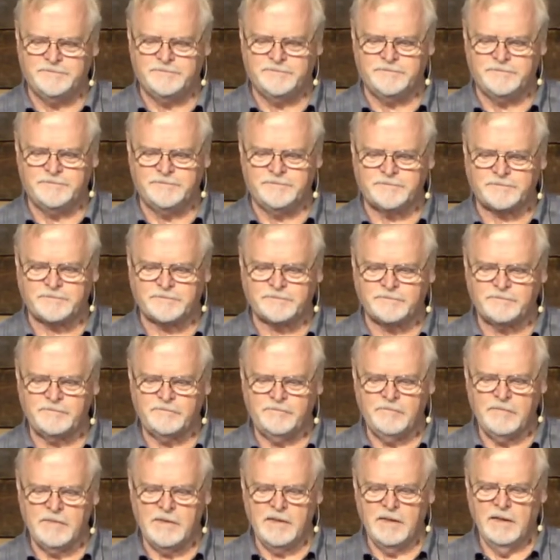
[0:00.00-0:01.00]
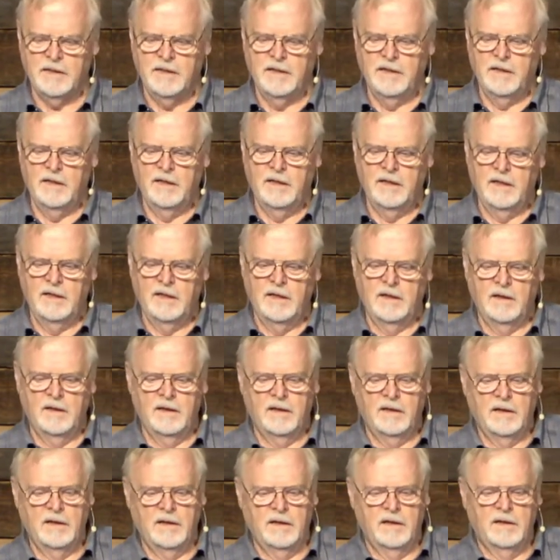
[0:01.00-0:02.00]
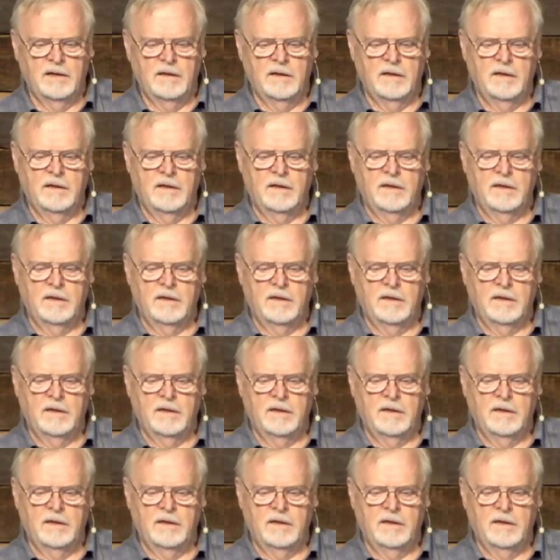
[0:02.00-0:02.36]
[no speech]